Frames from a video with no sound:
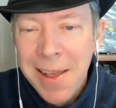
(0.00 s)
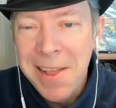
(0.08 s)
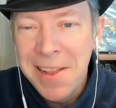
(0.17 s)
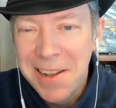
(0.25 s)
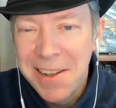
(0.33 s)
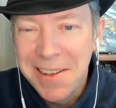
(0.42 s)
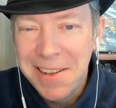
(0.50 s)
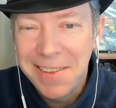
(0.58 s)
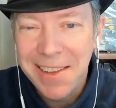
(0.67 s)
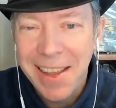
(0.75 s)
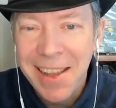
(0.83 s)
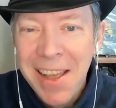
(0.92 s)
to
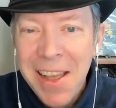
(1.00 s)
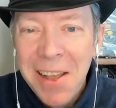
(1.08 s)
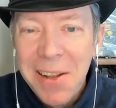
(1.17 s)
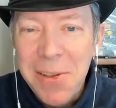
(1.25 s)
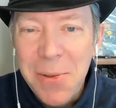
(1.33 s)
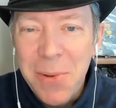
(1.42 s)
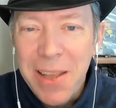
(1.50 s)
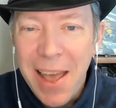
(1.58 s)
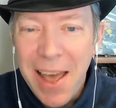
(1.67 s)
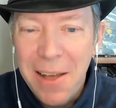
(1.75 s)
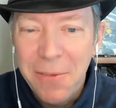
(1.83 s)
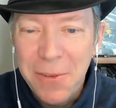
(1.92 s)
say, do we
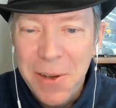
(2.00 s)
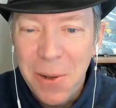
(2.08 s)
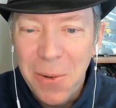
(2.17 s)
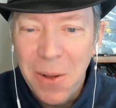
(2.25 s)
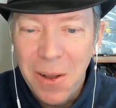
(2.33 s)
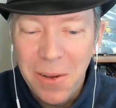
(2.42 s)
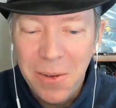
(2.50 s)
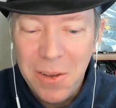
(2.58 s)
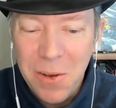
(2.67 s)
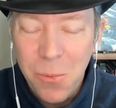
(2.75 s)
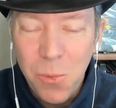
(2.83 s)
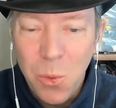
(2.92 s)
have you know uh,
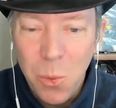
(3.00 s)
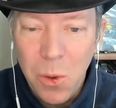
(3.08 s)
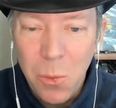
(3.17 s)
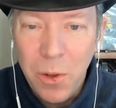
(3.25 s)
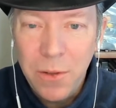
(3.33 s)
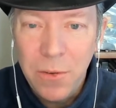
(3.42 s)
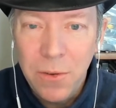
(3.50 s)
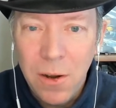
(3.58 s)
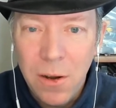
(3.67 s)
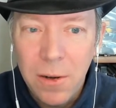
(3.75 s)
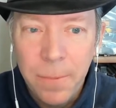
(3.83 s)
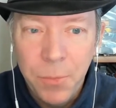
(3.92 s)
you know what what does
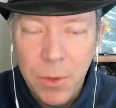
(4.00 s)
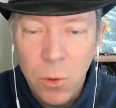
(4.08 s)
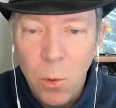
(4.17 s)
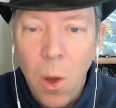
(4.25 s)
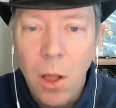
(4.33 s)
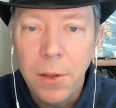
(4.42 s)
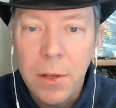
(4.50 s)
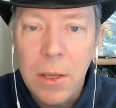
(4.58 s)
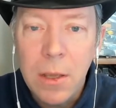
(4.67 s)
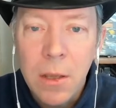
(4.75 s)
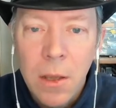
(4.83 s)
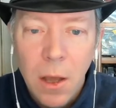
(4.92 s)
our
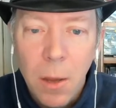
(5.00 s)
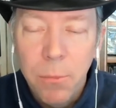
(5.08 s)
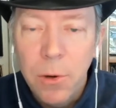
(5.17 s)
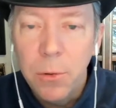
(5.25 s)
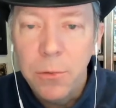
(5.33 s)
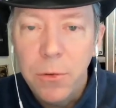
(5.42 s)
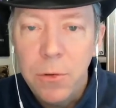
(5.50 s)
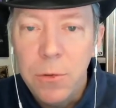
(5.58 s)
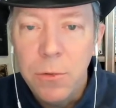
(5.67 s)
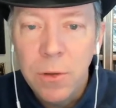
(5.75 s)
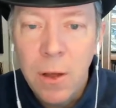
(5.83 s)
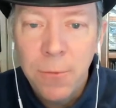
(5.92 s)
quality approach to
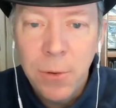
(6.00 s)
software